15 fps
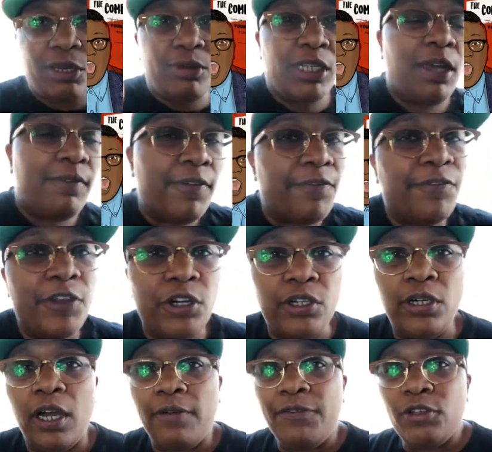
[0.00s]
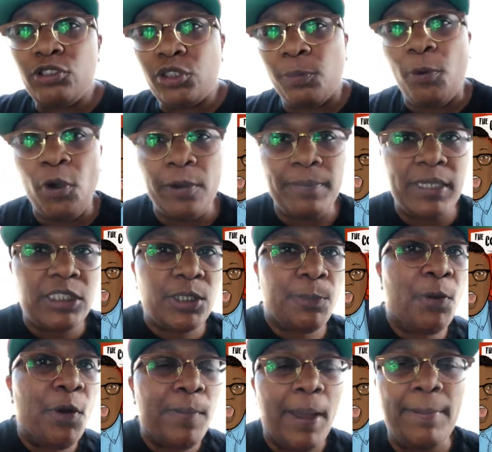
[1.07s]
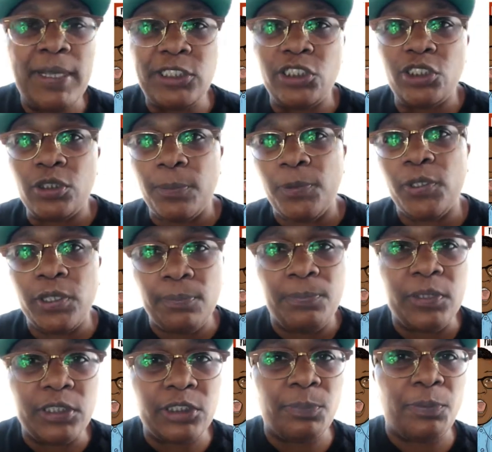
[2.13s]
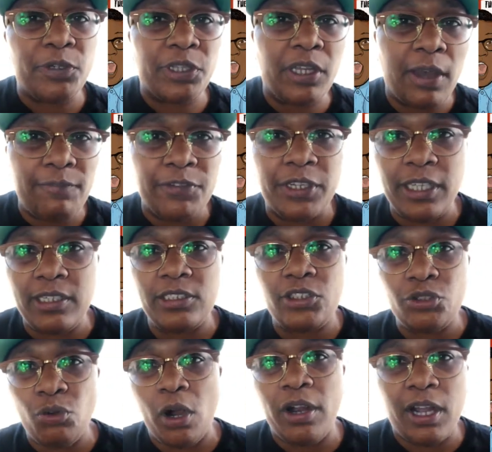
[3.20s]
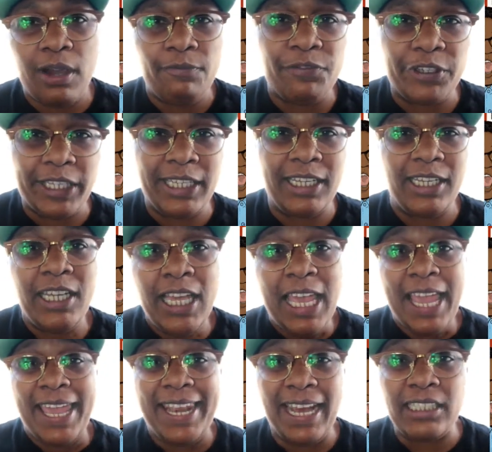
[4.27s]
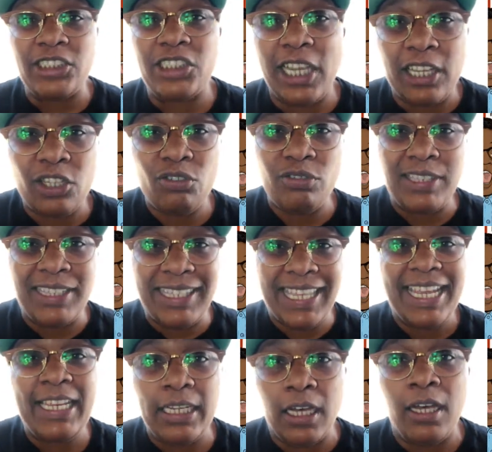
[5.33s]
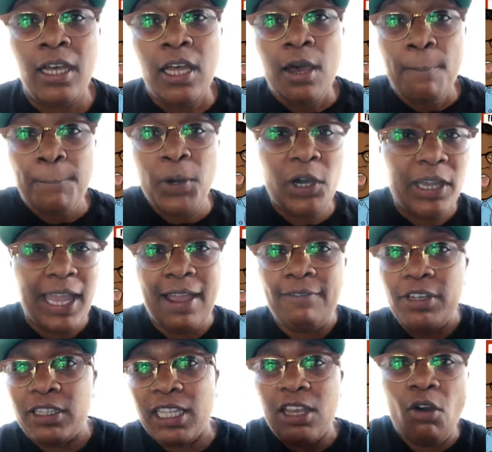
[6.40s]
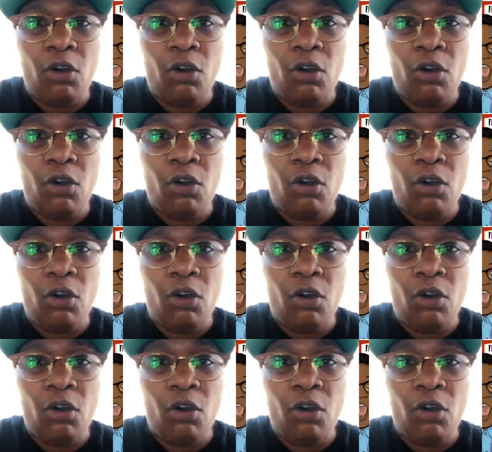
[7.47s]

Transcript: I would love if you if you support me, support my mission, support the book, support the Comfort Killers. You are a Comfort Killer, and I'll check you later. Book everything.